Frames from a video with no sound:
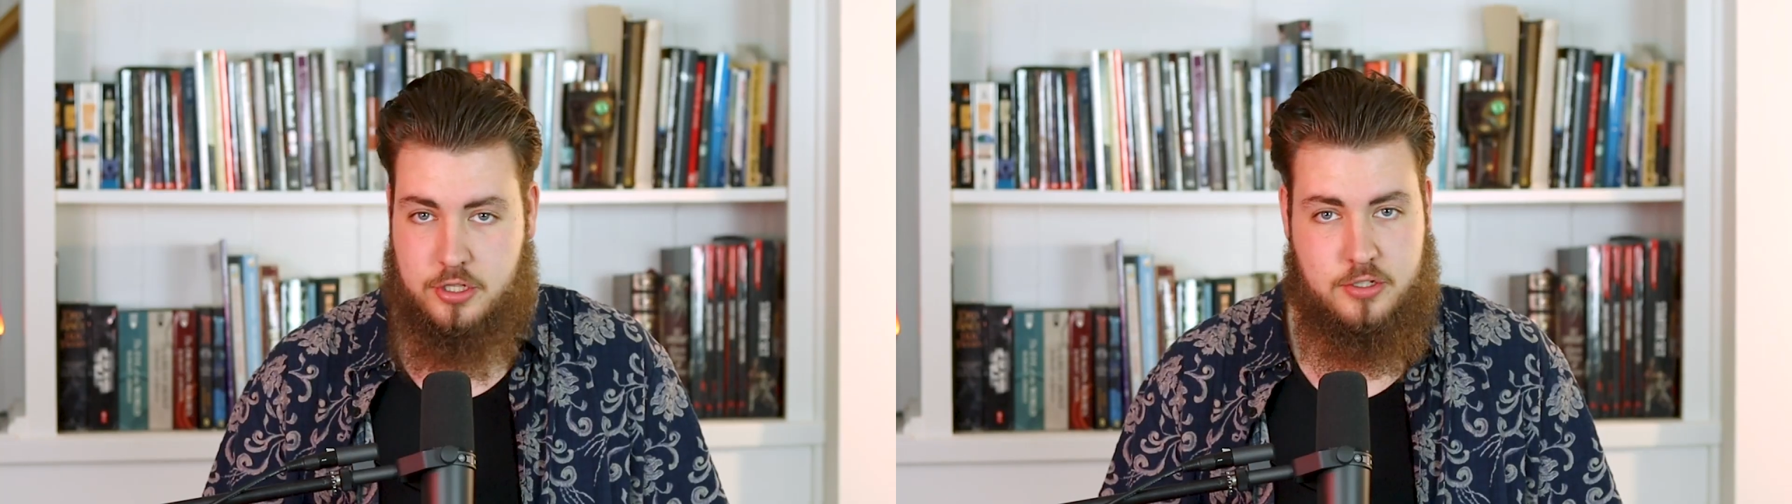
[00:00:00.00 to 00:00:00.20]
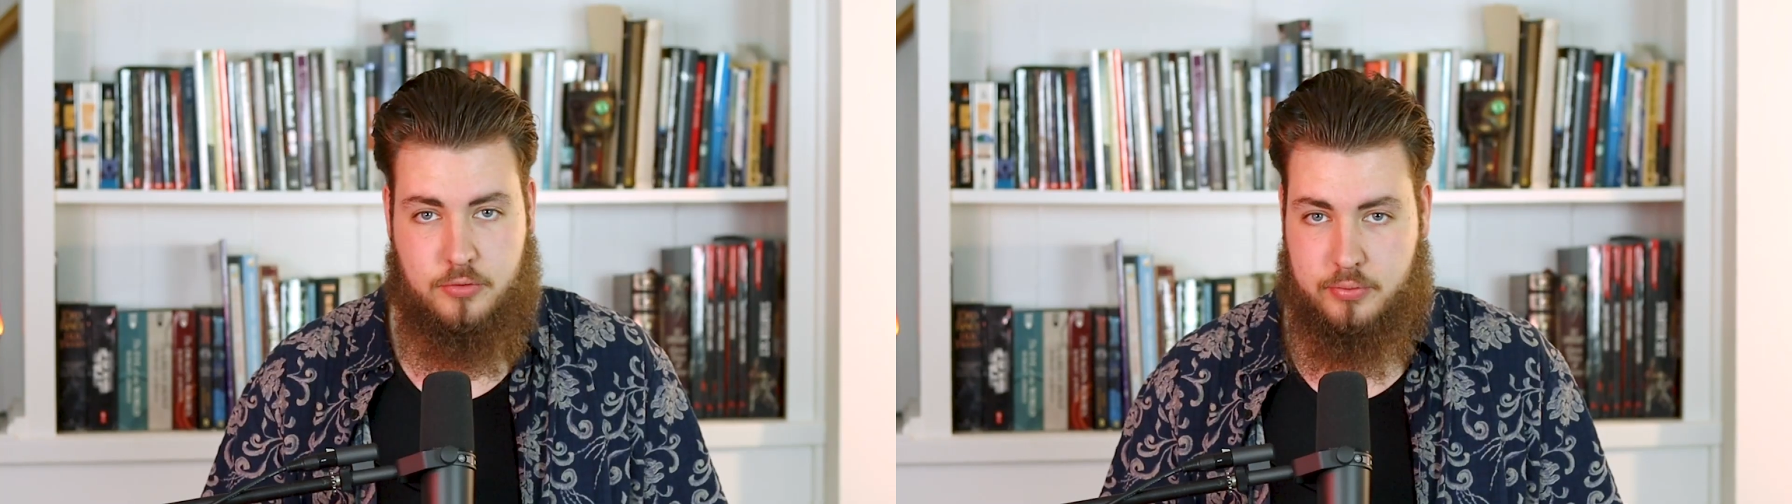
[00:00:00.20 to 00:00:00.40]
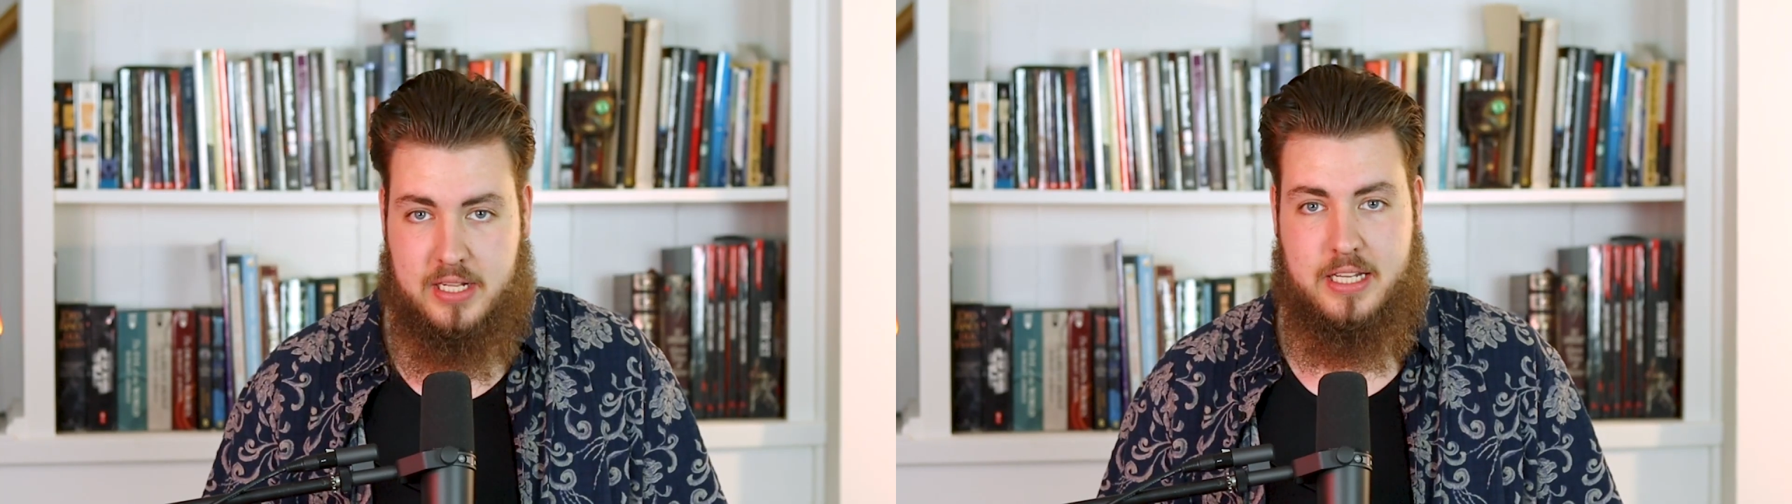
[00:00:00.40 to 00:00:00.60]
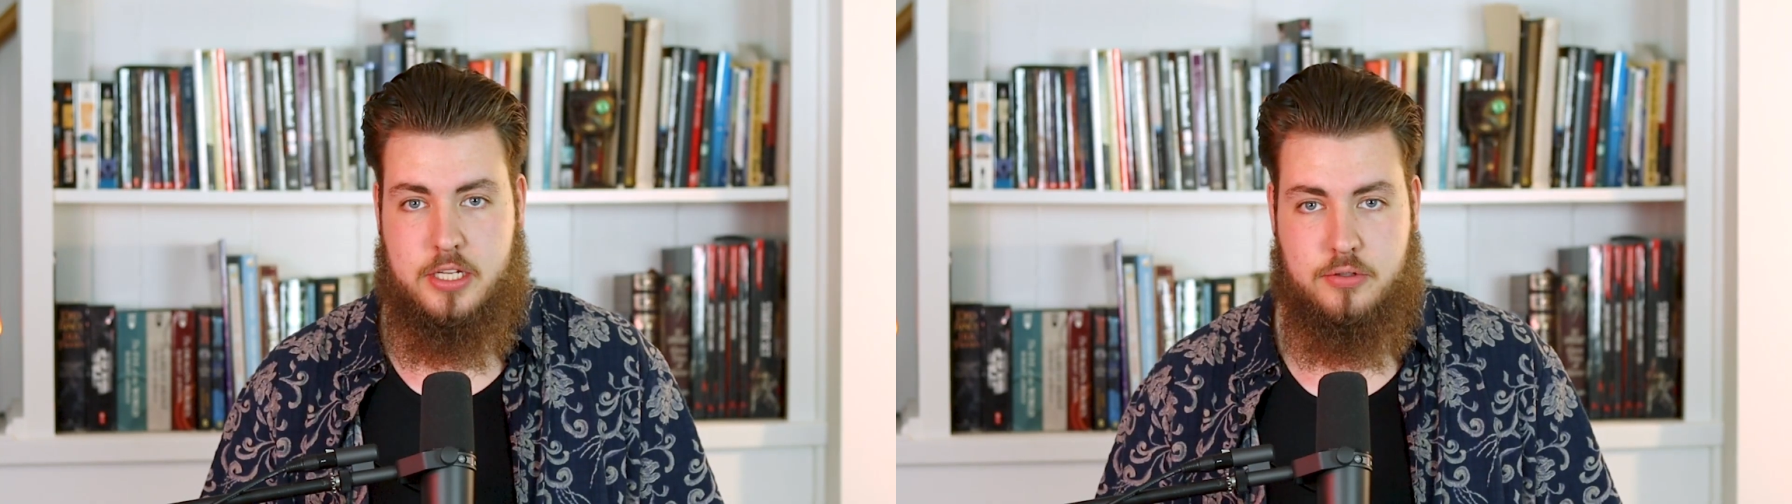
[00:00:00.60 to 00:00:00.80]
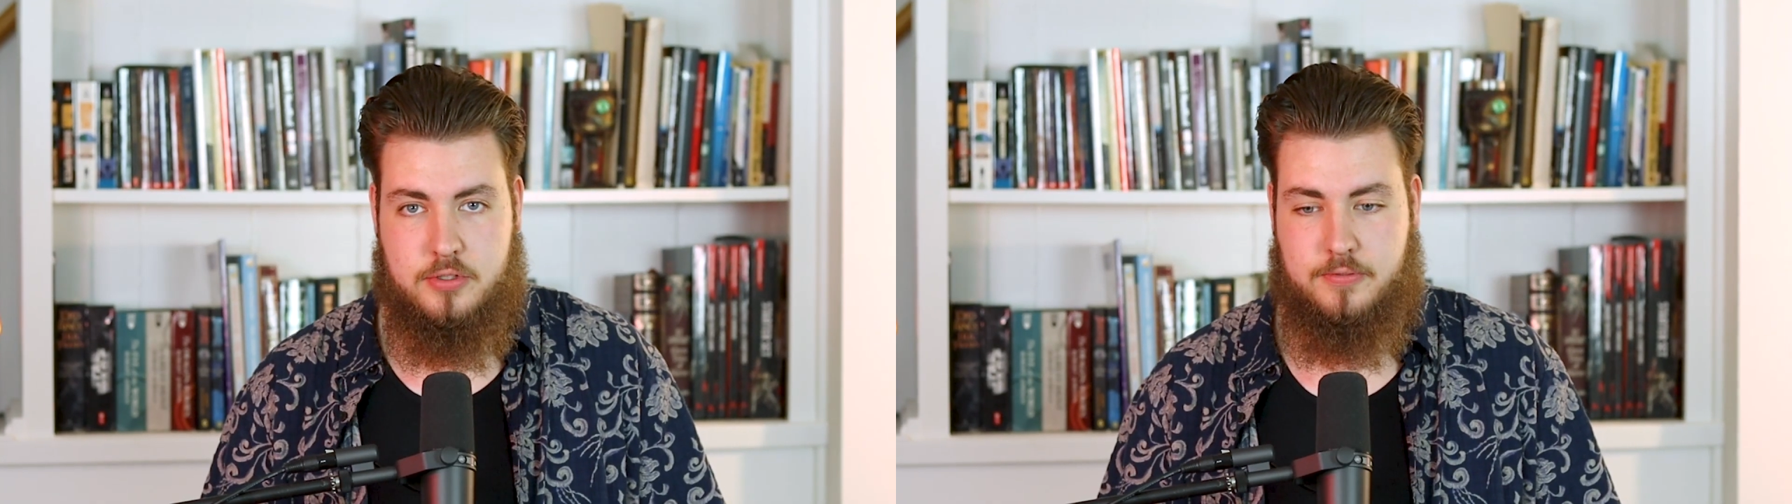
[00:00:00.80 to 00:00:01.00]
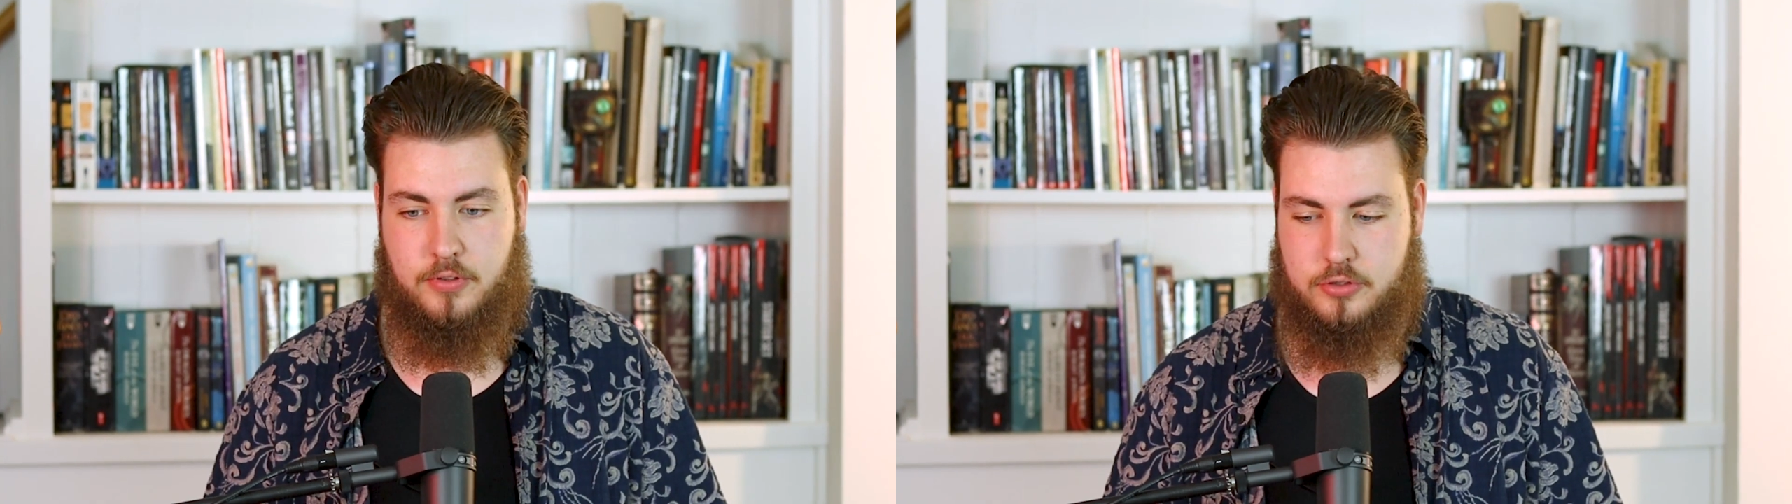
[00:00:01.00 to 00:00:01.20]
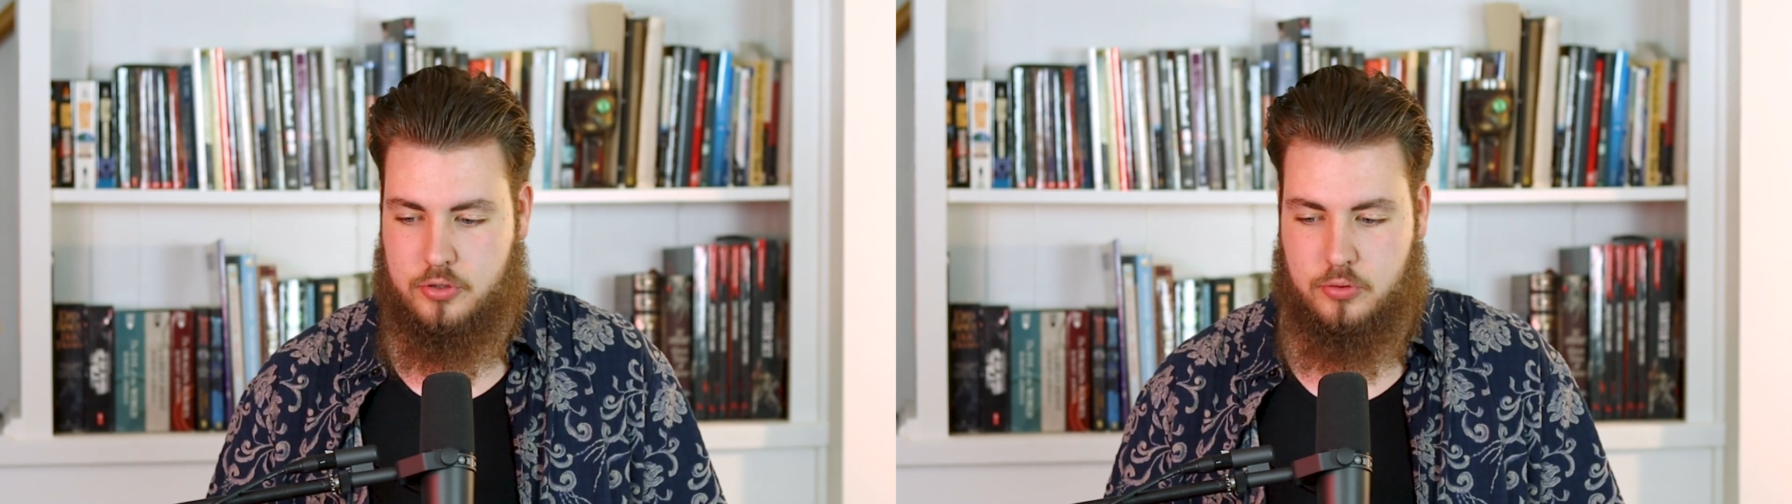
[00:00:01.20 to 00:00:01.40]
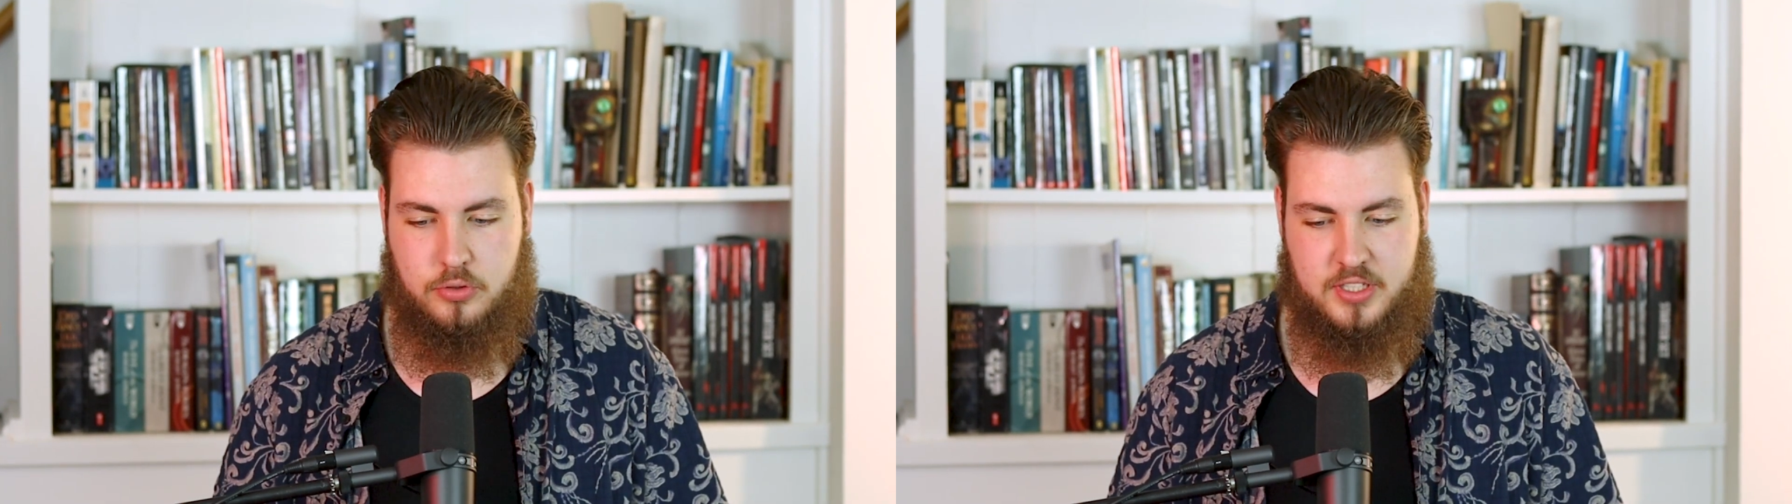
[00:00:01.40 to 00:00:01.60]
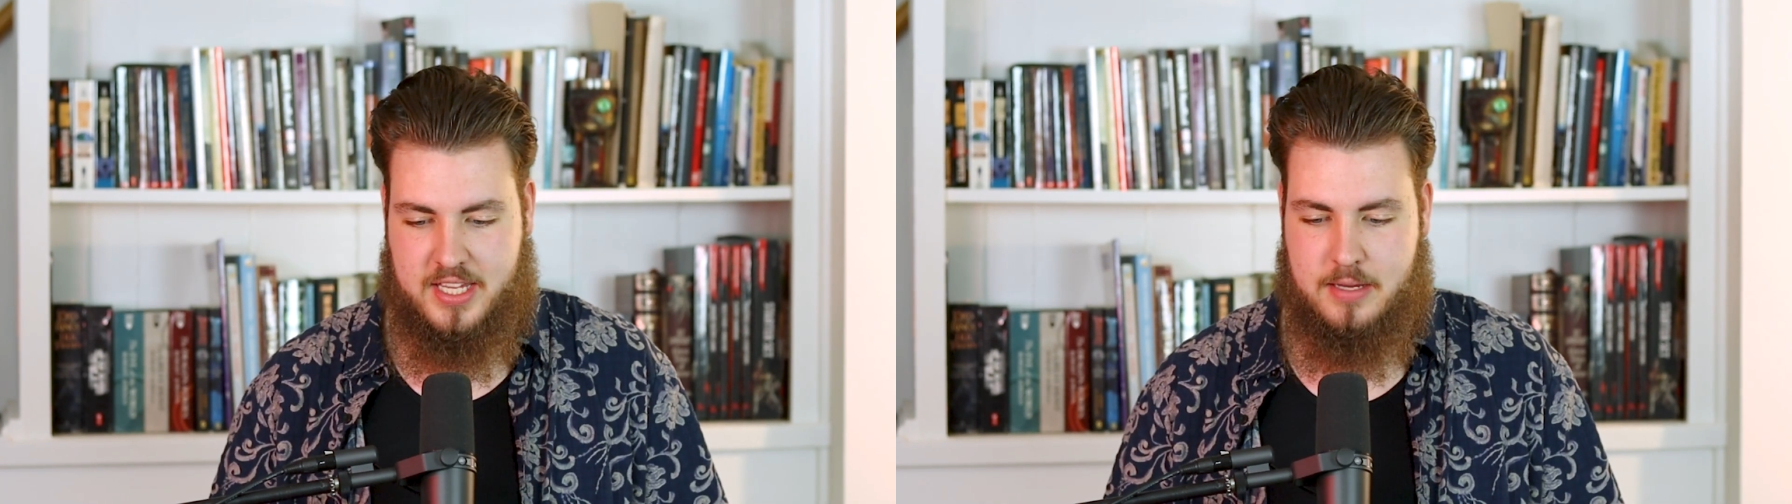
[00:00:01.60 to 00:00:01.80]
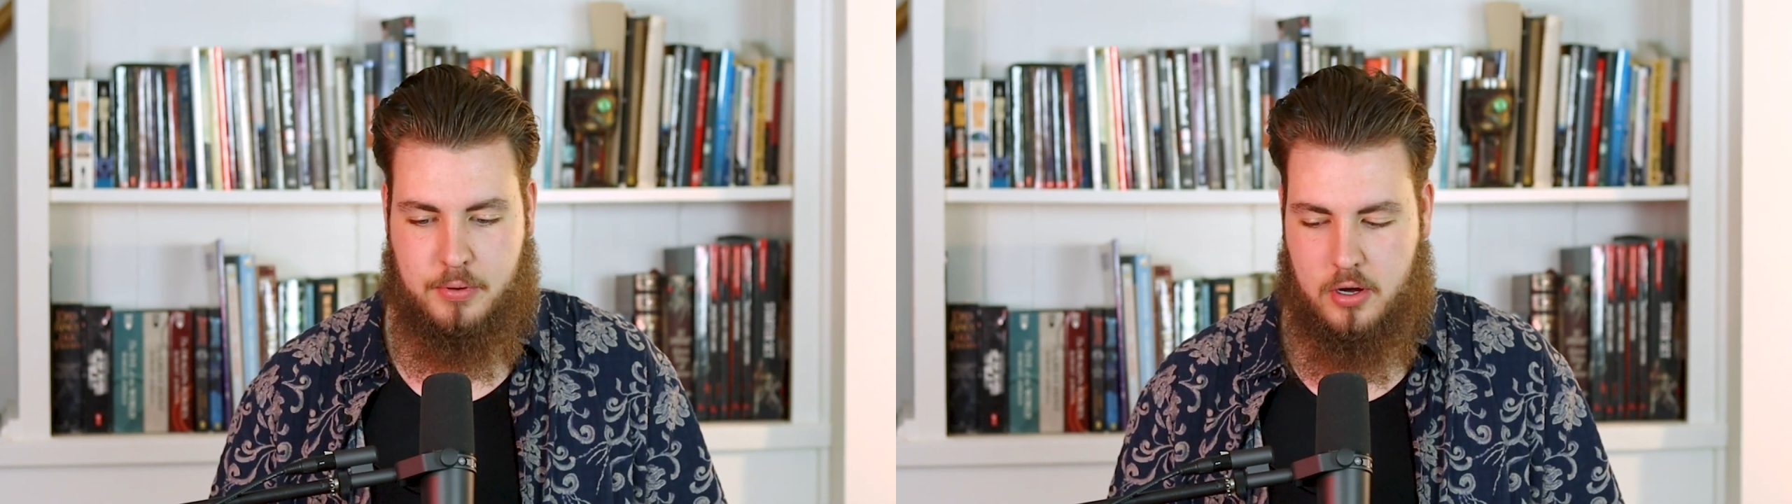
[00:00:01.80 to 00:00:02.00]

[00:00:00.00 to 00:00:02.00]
just a really useful tool to keep